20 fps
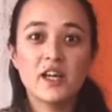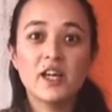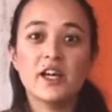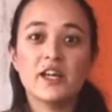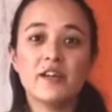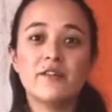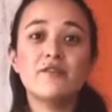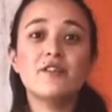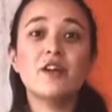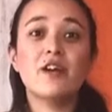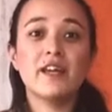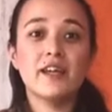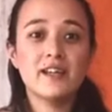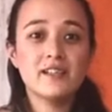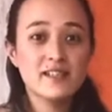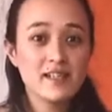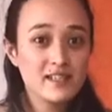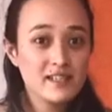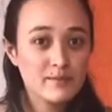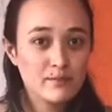If your eggs
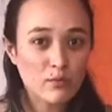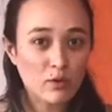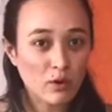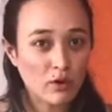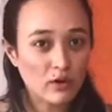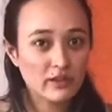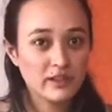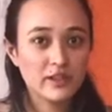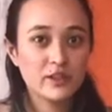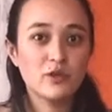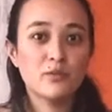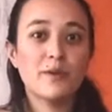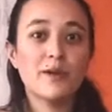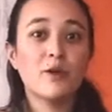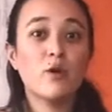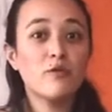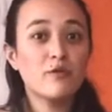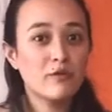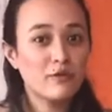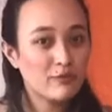are small, then you may go
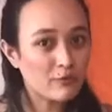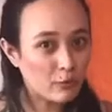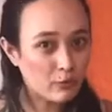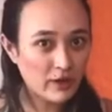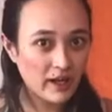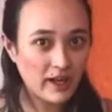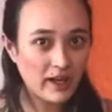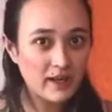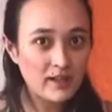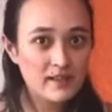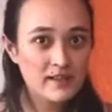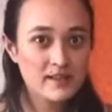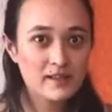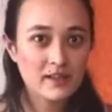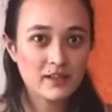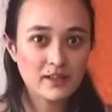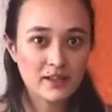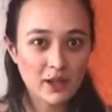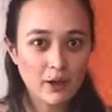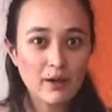for 4 eggs.
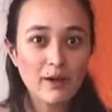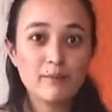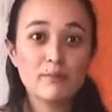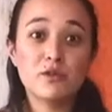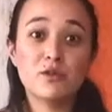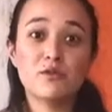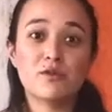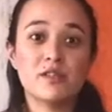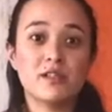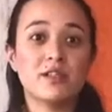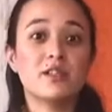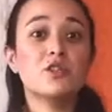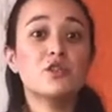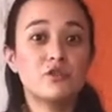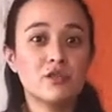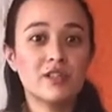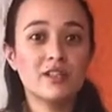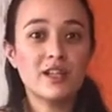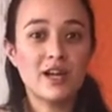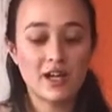Now I'm using
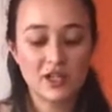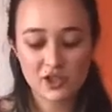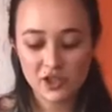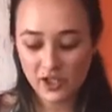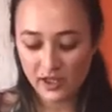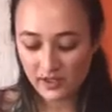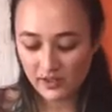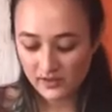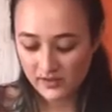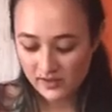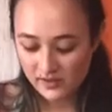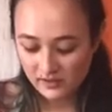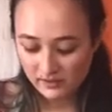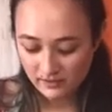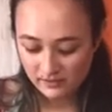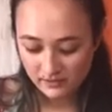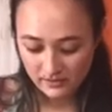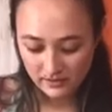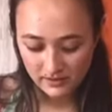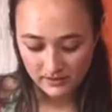3 large eggs.
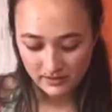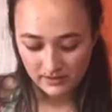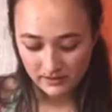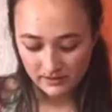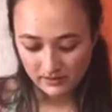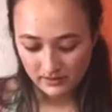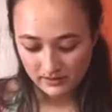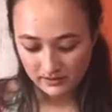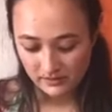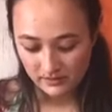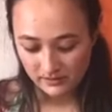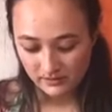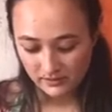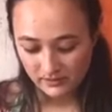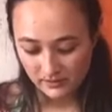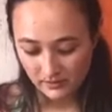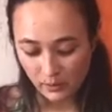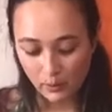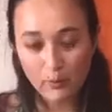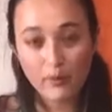
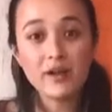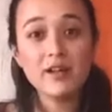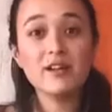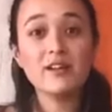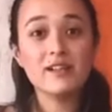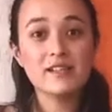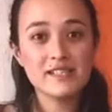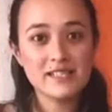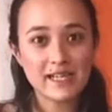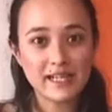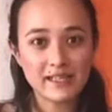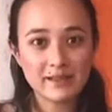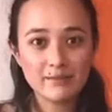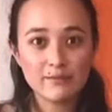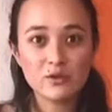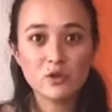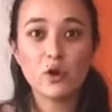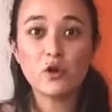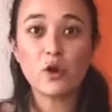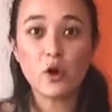One at a time,
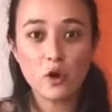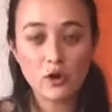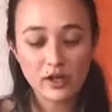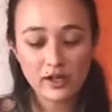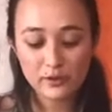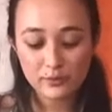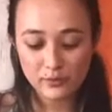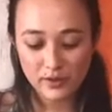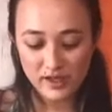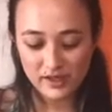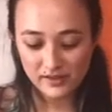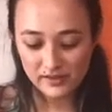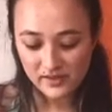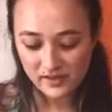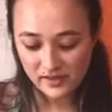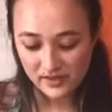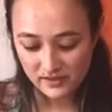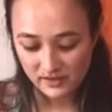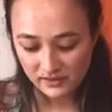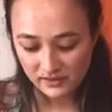not all at once.